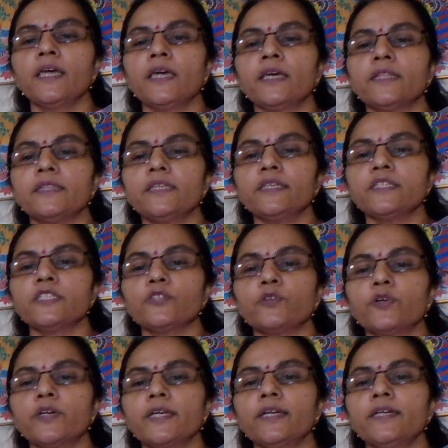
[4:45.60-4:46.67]
This
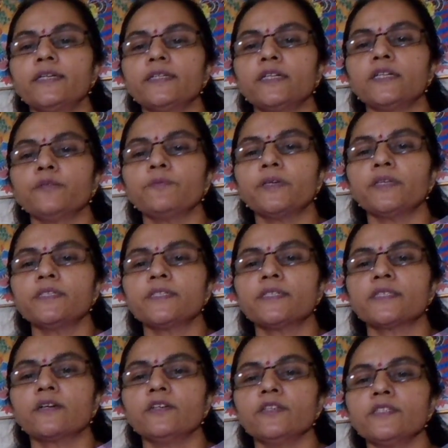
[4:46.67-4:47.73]
total term is
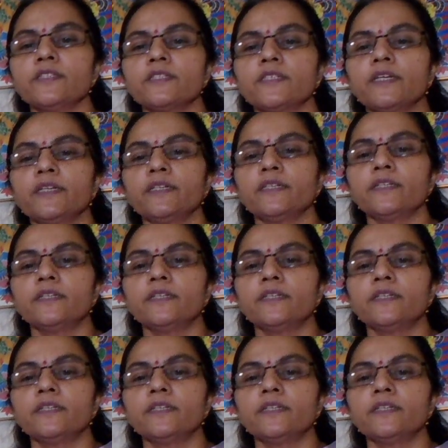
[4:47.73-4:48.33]
constant,